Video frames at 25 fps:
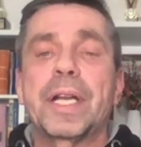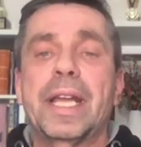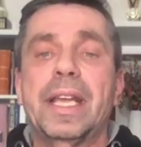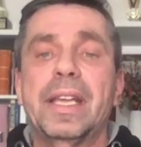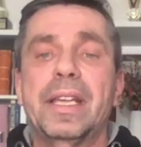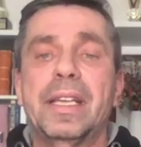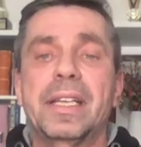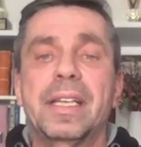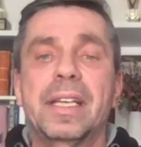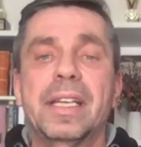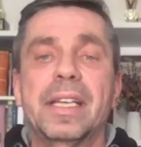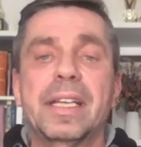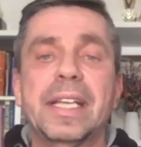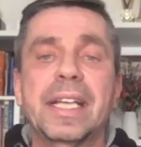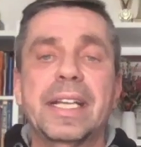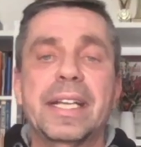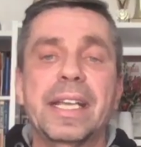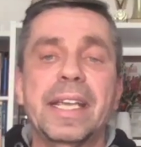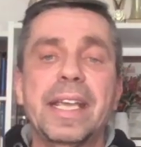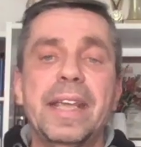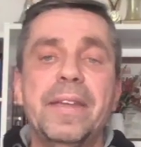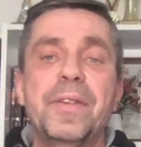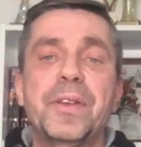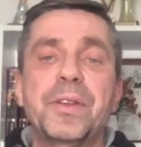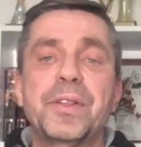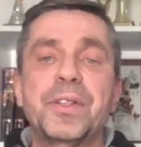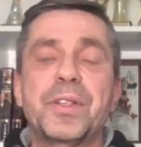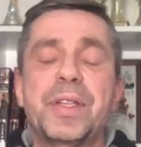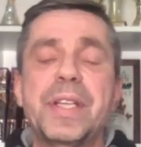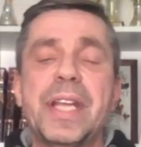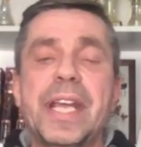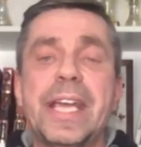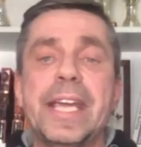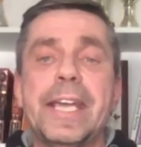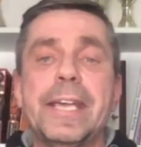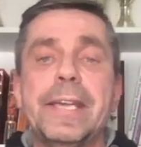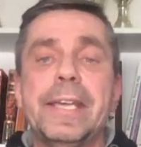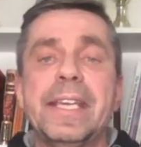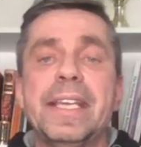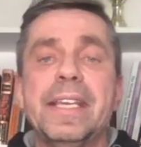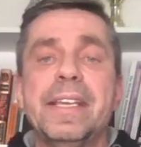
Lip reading: I'm going to give you today